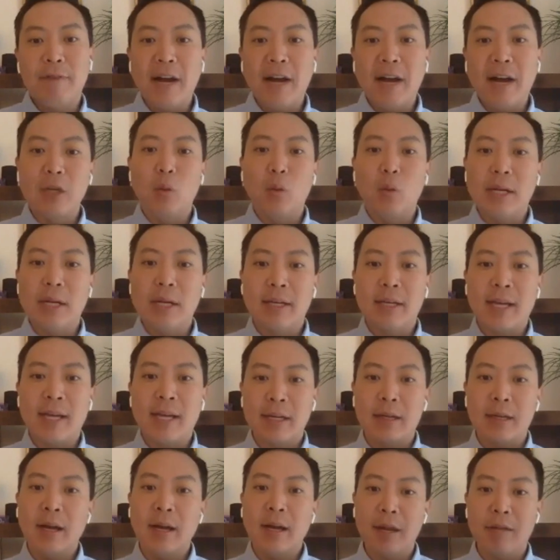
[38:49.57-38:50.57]
find a way to
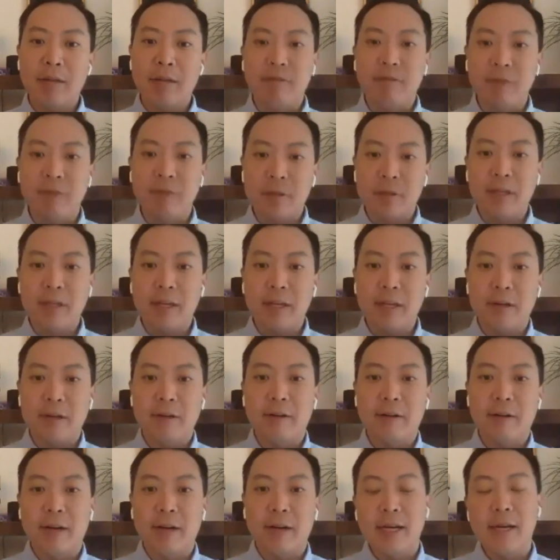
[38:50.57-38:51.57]
kind of cut through the
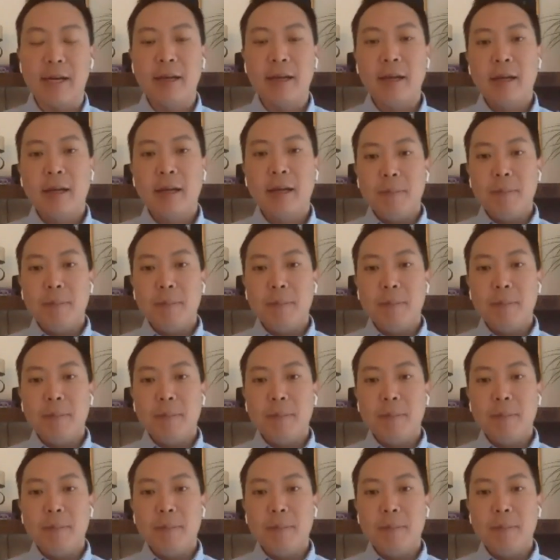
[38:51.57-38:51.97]
clutter, right?